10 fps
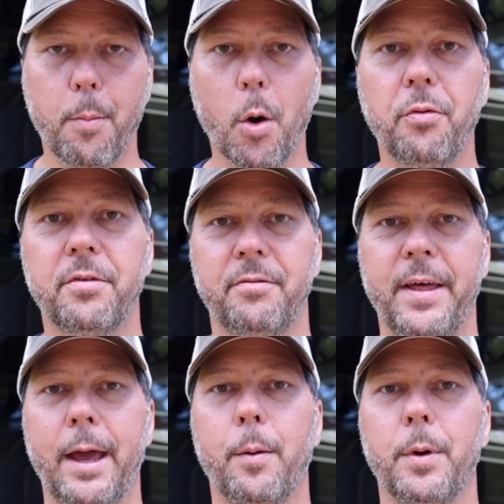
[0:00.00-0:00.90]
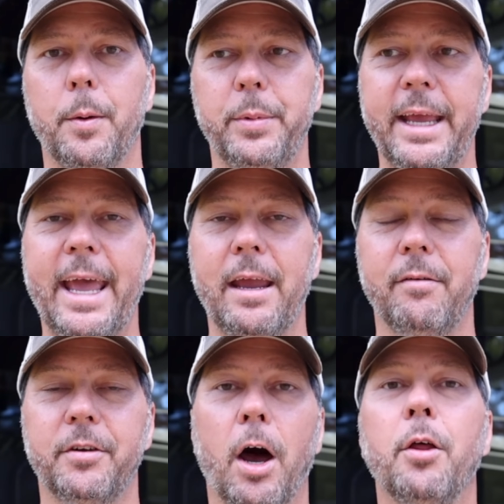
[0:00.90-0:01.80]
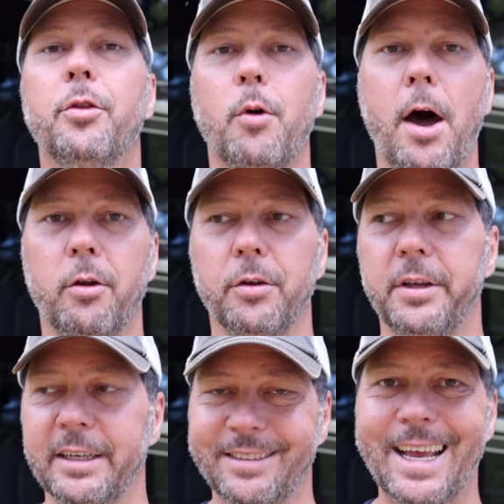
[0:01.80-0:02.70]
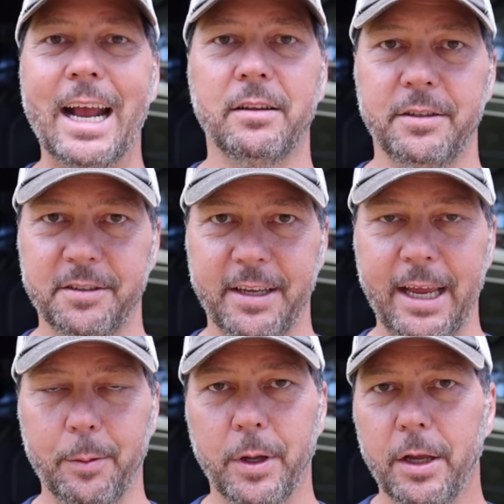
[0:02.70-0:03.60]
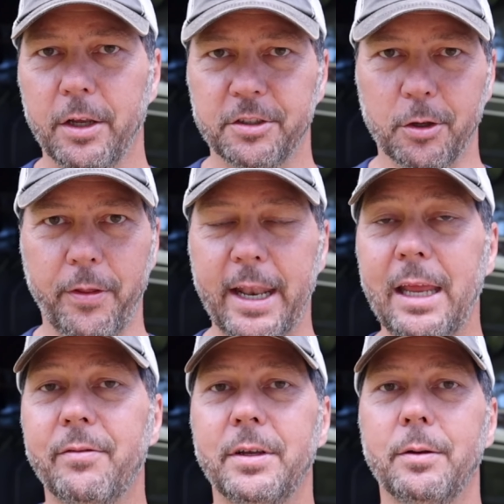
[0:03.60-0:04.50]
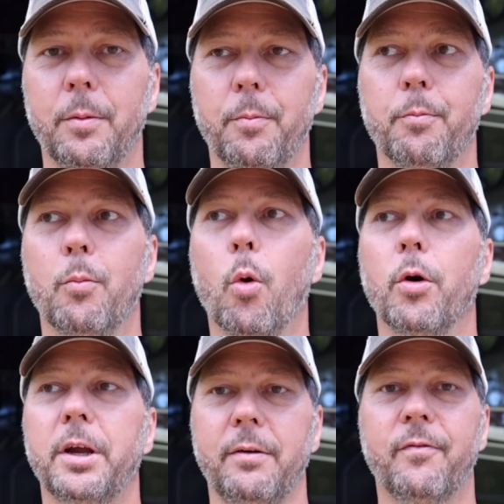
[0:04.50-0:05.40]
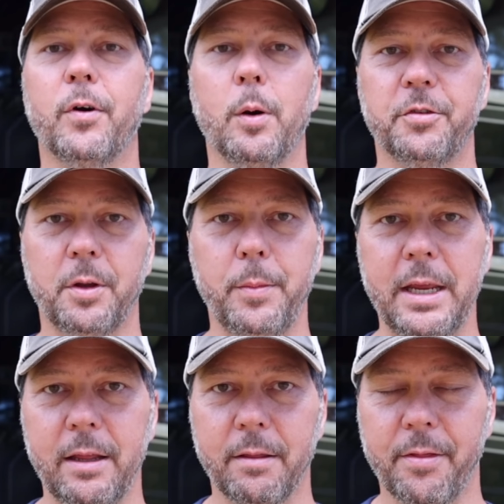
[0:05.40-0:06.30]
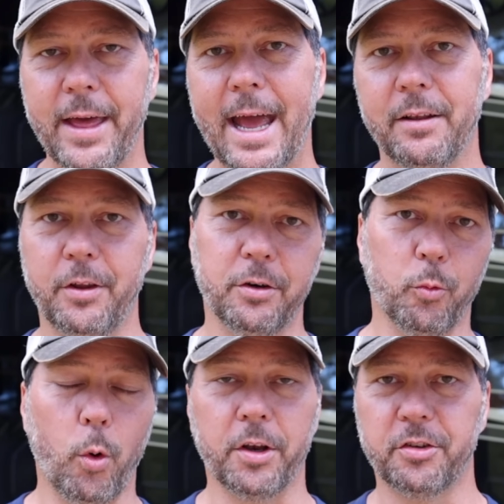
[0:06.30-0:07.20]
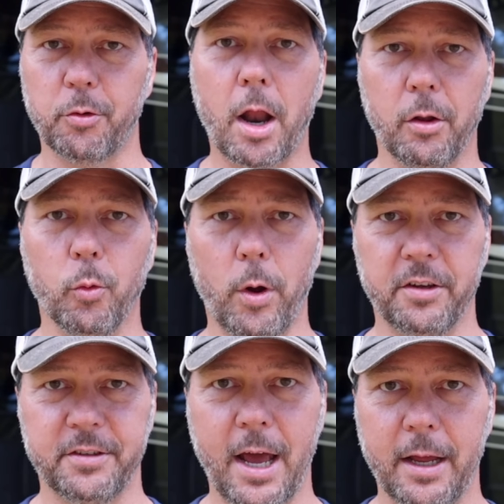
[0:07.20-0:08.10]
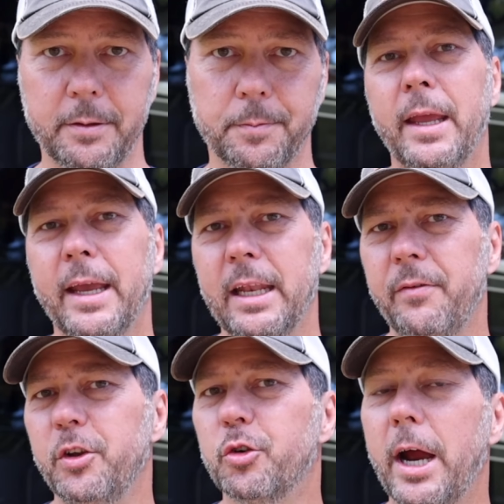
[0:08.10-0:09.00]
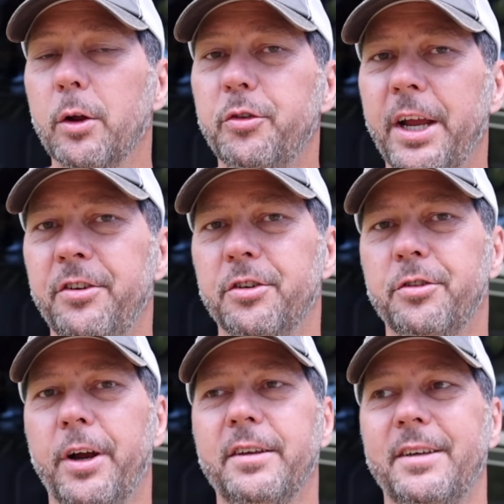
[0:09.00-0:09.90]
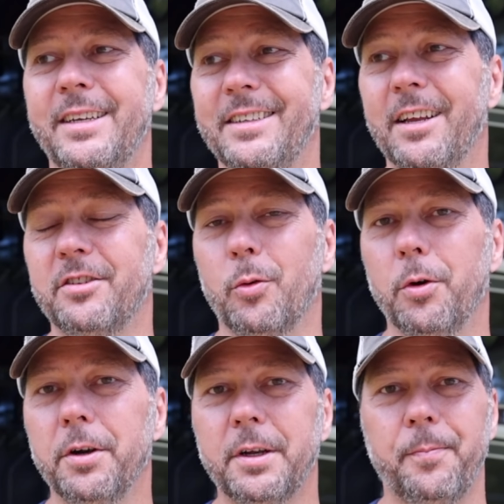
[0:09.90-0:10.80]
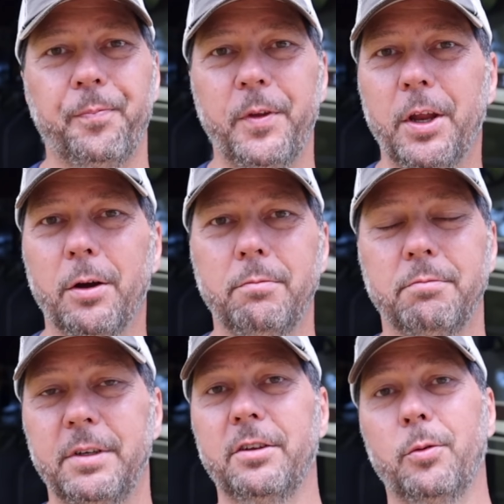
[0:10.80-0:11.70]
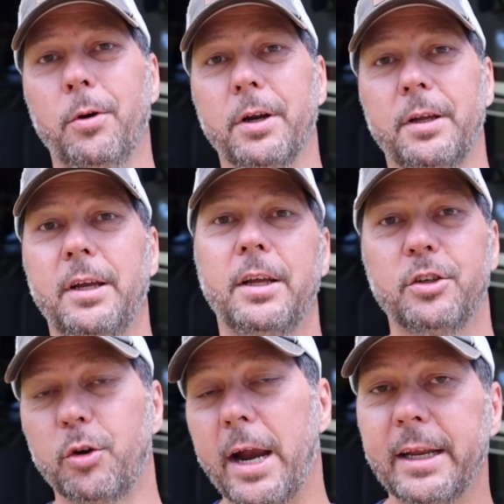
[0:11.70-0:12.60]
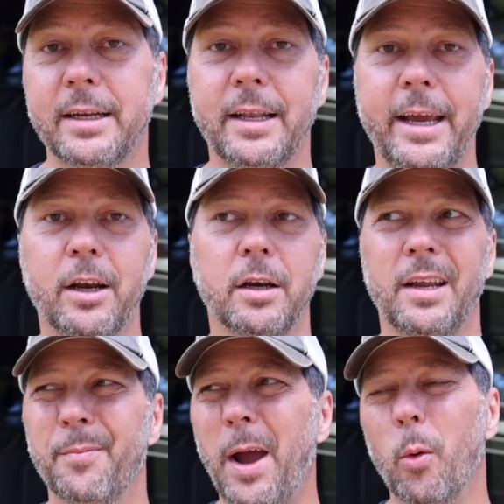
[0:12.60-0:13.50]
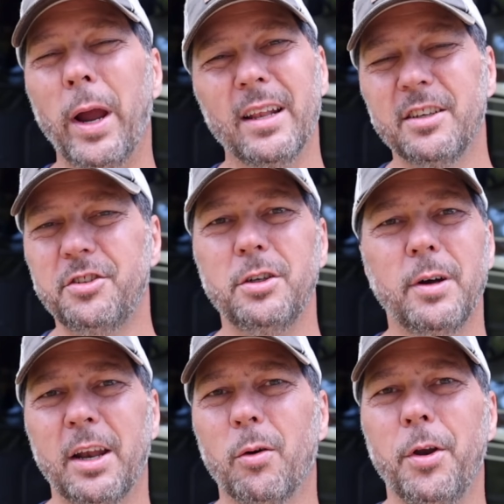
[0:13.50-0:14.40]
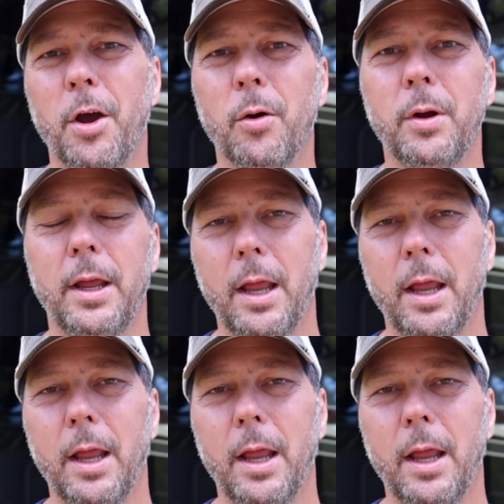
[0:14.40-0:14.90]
both of them behaved unthrottled exactly the same. So that even more confirms to me that one is throttled and one is not. And if you try to change your address and it doesn't work, you know, it doesn't work. Try it again later. It might waitlist you, I don't know.